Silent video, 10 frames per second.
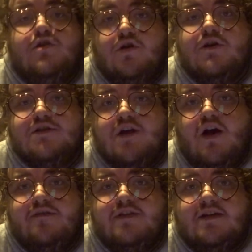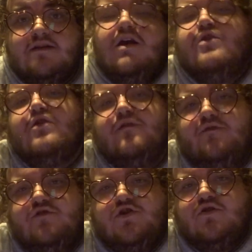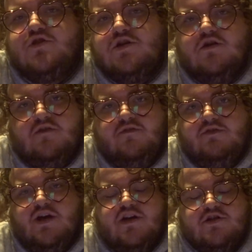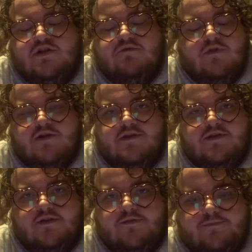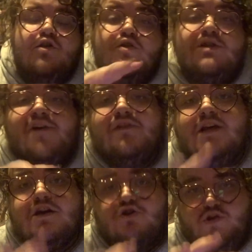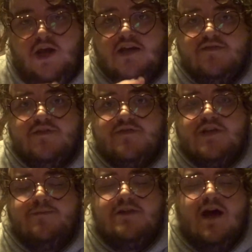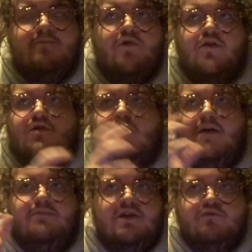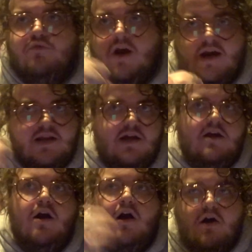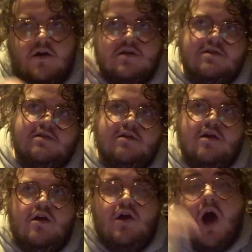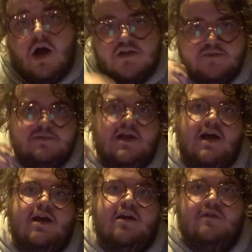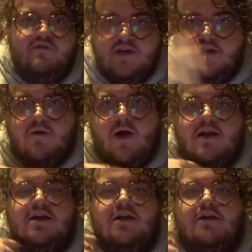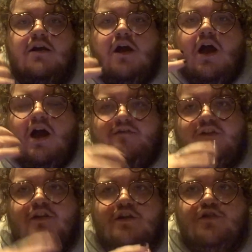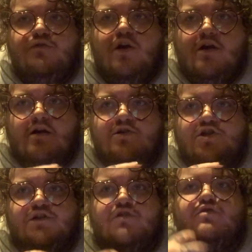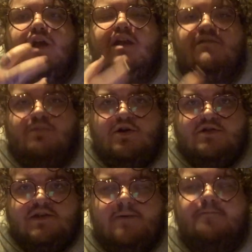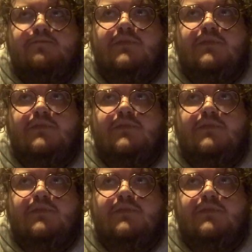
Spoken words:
you're a softie. Either a Fujoshi or a Fudanshi, one of the two. You're definitely a creative of some type, whether that be writing, art, cosplay, video editing. I feel like you are just a creative person.